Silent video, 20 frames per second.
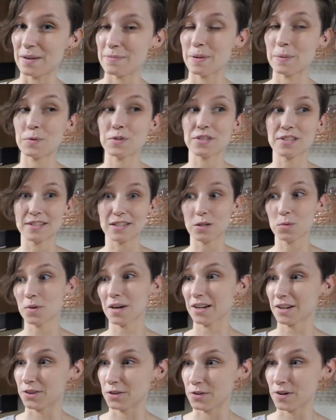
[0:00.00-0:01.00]
and people still
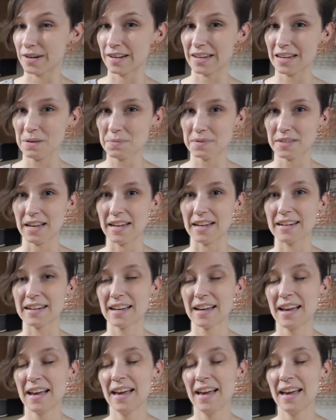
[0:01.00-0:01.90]
walked through our campsite.